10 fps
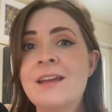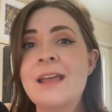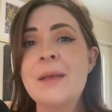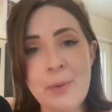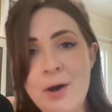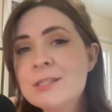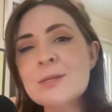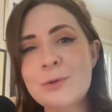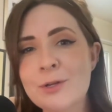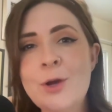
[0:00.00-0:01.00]

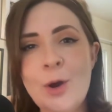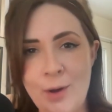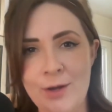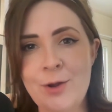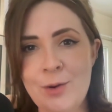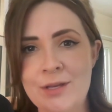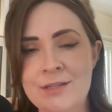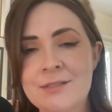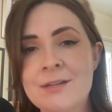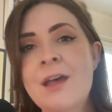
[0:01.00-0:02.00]
impossible to go
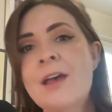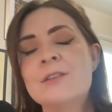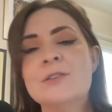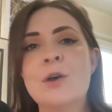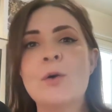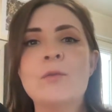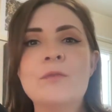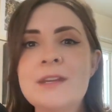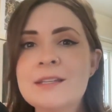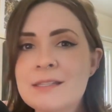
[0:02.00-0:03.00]
unnoticed. So,
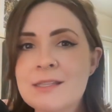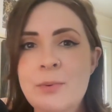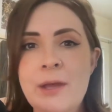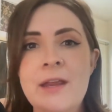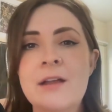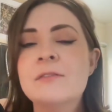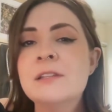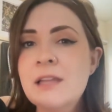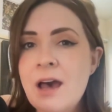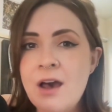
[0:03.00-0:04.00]
Venus is the planet of
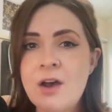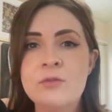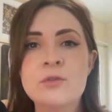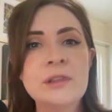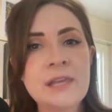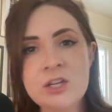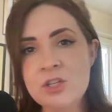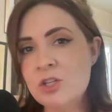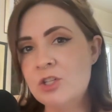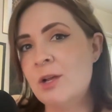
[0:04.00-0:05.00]
love,
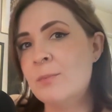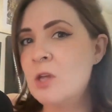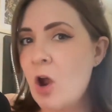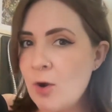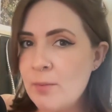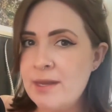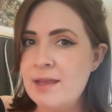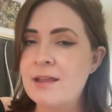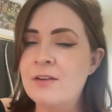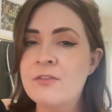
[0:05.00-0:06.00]
relationships, harmony, and